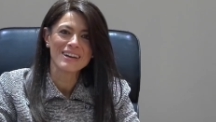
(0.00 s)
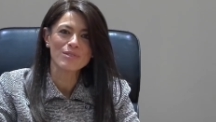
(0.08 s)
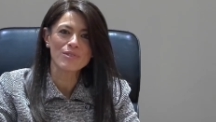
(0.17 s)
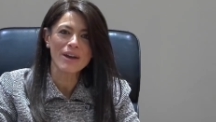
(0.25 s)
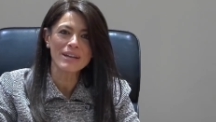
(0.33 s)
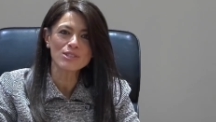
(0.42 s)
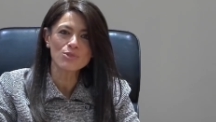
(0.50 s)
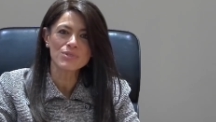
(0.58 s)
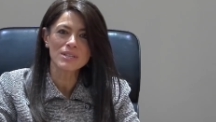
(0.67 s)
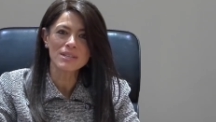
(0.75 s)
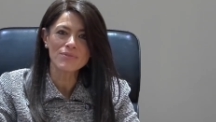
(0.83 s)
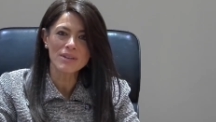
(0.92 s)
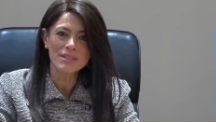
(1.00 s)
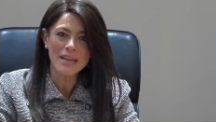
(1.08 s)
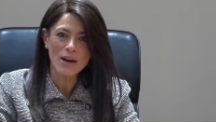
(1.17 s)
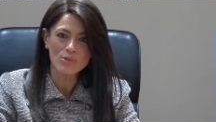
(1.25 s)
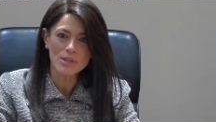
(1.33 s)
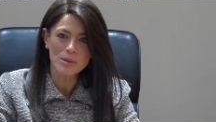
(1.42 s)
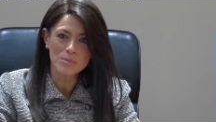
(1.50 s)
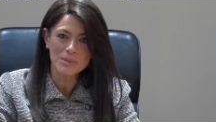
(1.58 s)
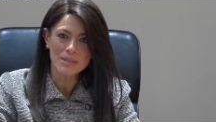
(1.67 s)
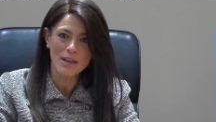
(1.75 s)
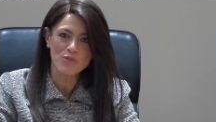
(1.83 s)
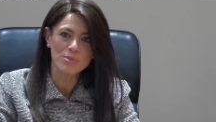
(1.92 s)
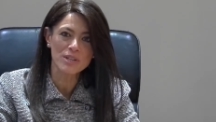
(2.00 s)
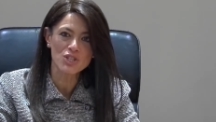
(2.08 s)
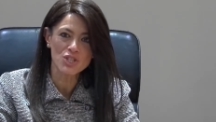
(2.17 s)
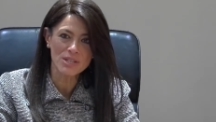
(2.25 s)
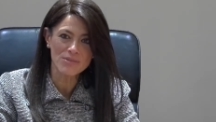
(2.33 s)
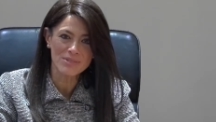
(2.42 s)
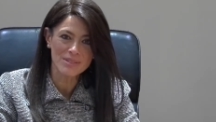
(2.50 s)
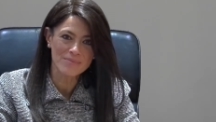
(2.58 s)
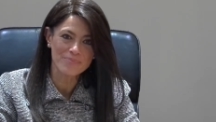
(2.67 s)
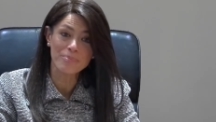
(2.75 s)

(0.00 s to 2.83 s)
A variety of significant outcomes have been achieved,